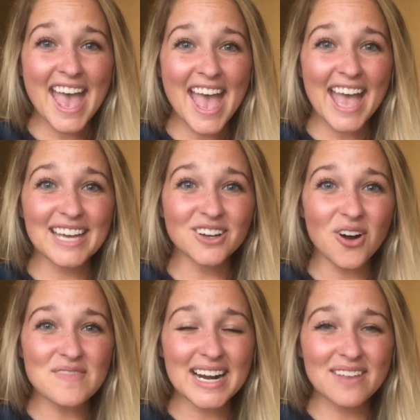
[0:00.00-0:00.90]
Hey
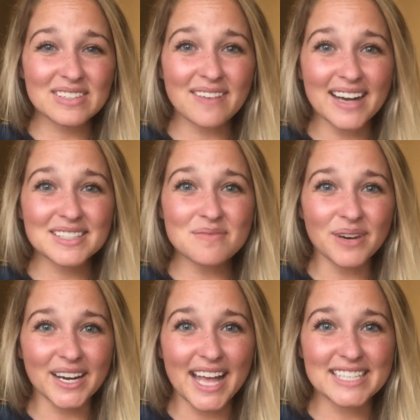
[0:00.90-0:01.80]
y'all, my name is Madison
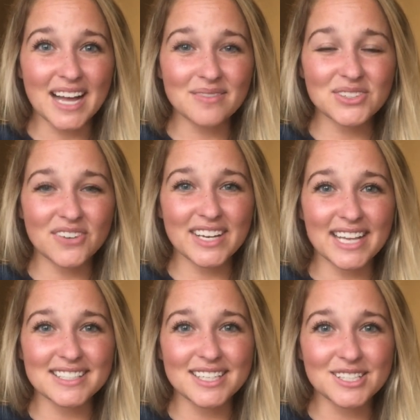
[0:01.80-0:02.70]
Burkhead and I'm serving
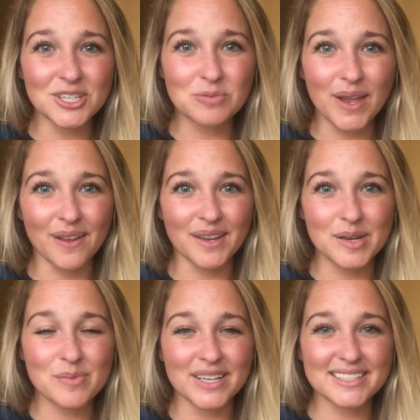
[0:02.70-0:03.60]
as this year's
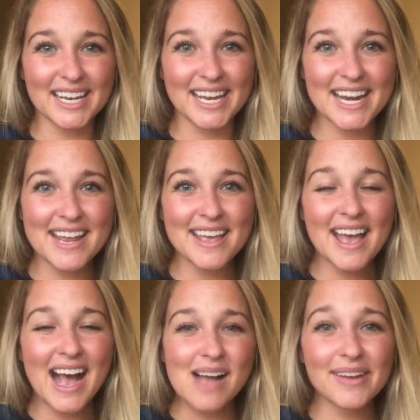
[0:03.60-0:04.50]
Panhellenic president.
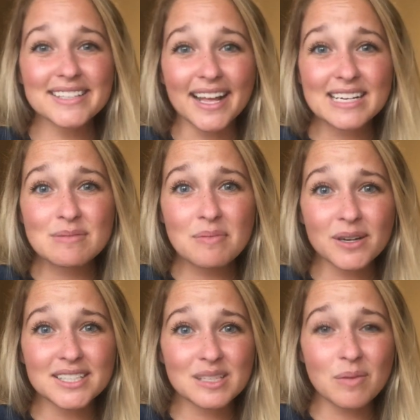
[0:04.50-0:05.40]
I'm excited to be
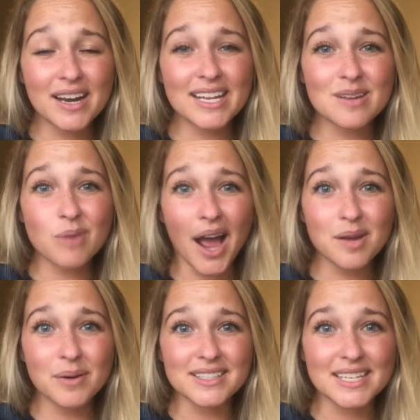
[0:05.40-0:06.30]
participating in
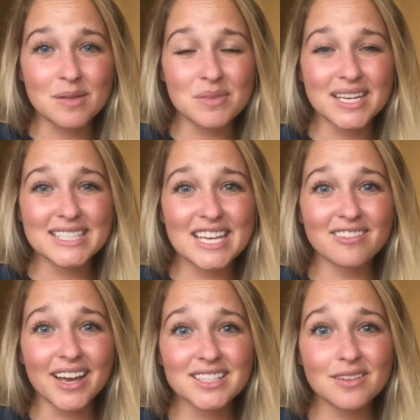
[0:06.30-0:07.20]
Pie President because the
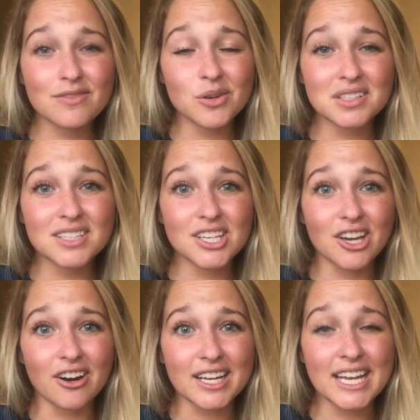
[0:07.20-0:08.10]
effects of food
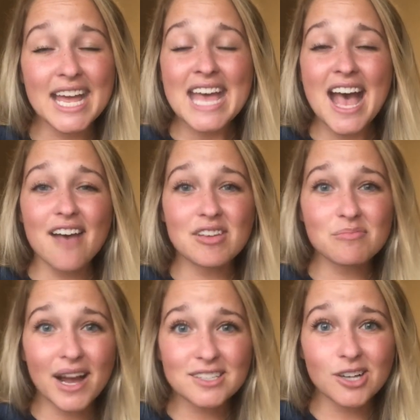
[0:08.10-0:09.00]
insecurity have
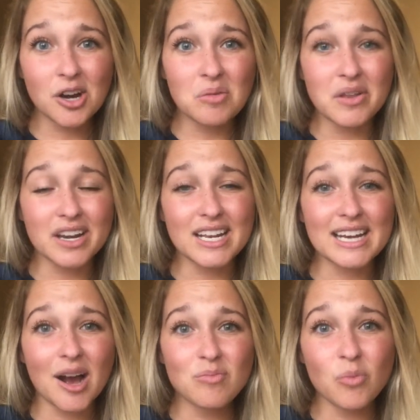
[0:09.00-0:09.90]
impacted our community
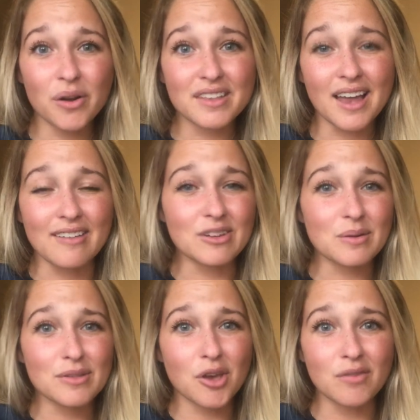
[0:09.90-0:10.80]
now more than ever
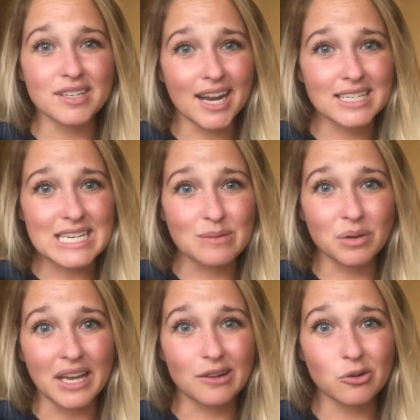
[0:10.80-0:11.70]
with COVID-19
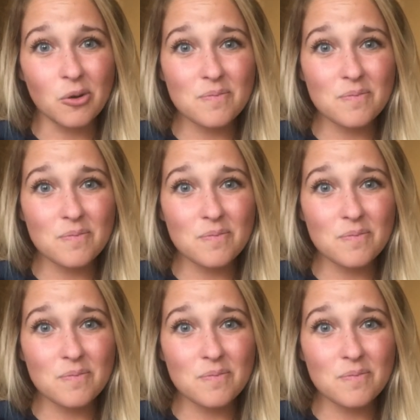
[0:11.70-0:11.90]
playing a role.